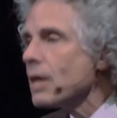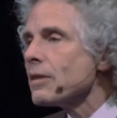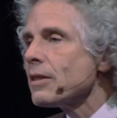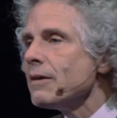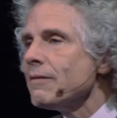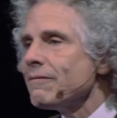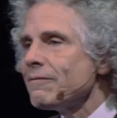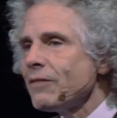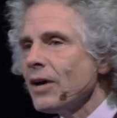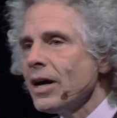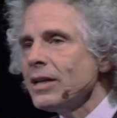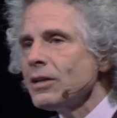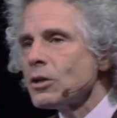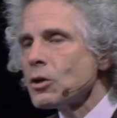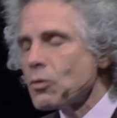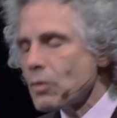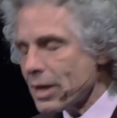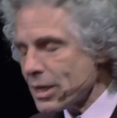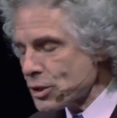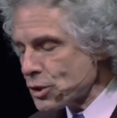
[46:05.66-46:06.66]
The final
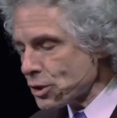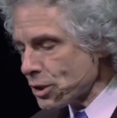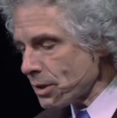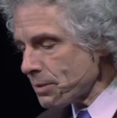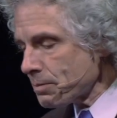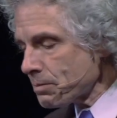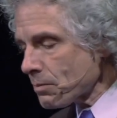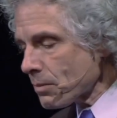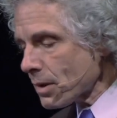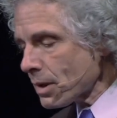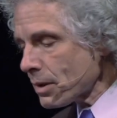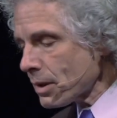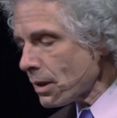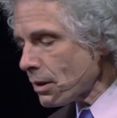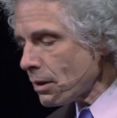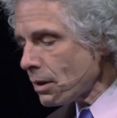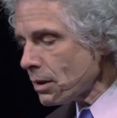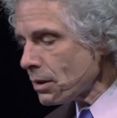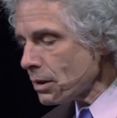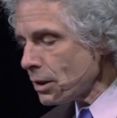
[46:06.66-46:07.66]
question that
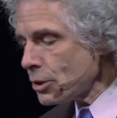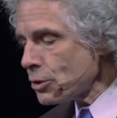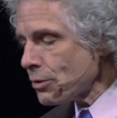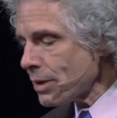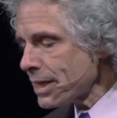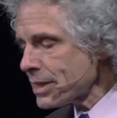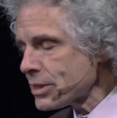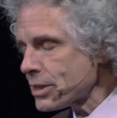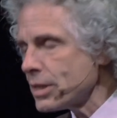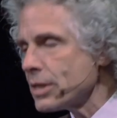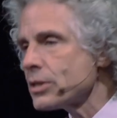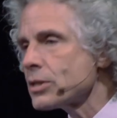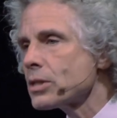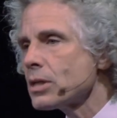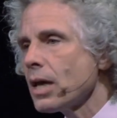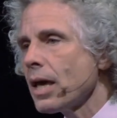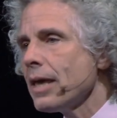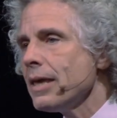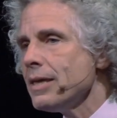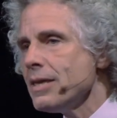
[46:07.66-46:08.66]
I'll address is,
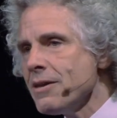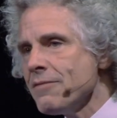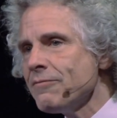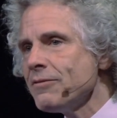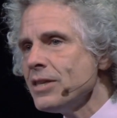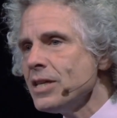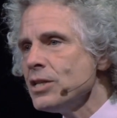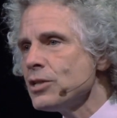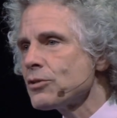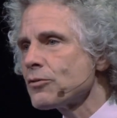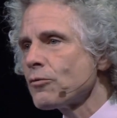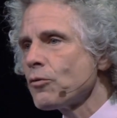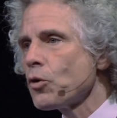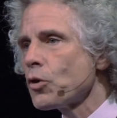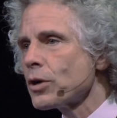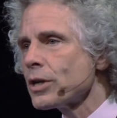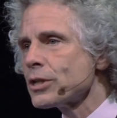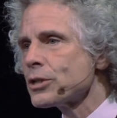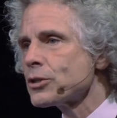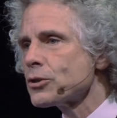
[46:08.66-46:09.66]
if these
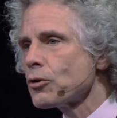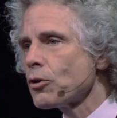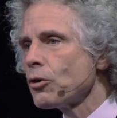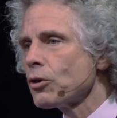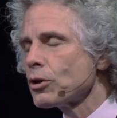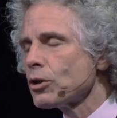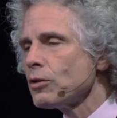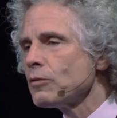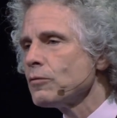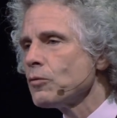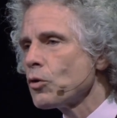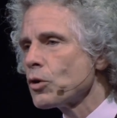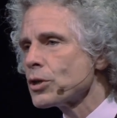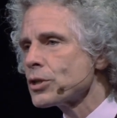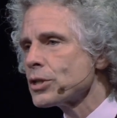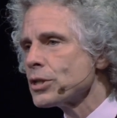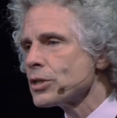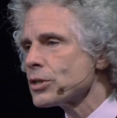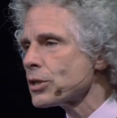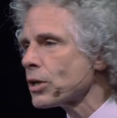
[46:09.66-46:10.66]
4 historical
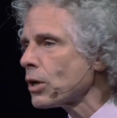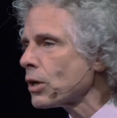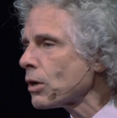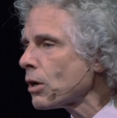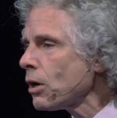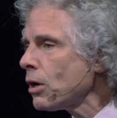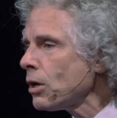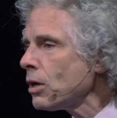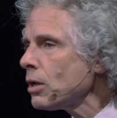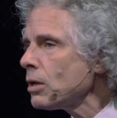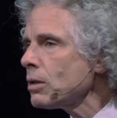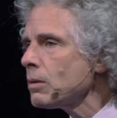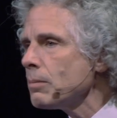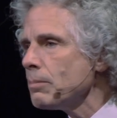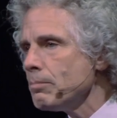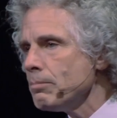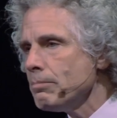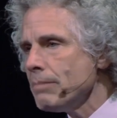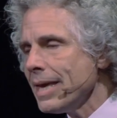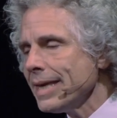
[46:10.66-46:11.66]
forces are all
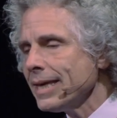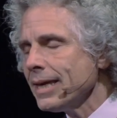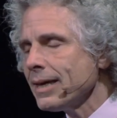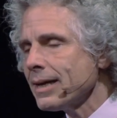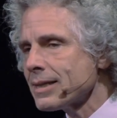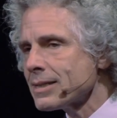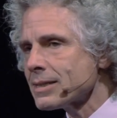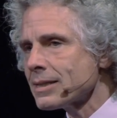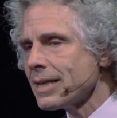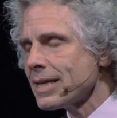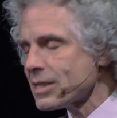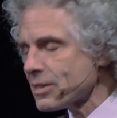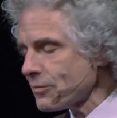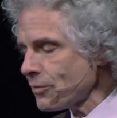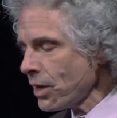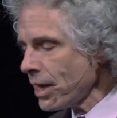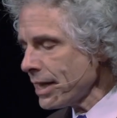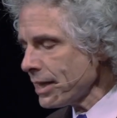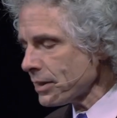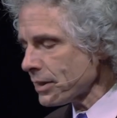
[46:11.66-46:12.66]
making us less
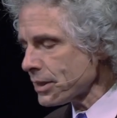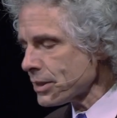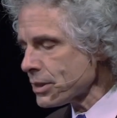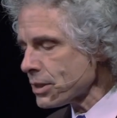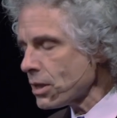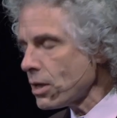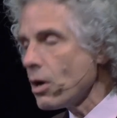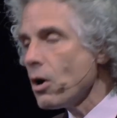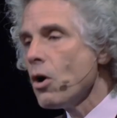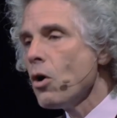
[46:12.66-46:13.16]
violent,